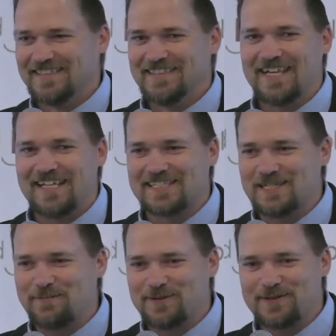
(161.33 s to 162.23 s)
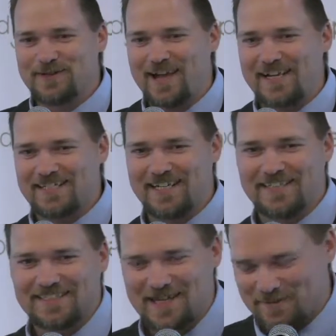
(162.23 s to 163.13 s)
You guys slipped through the cracks on
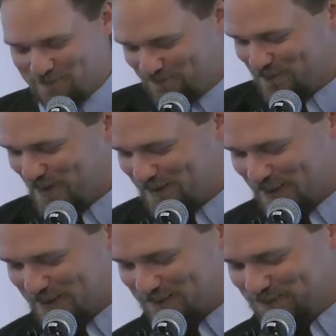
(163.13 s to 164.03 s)
us. I apologize.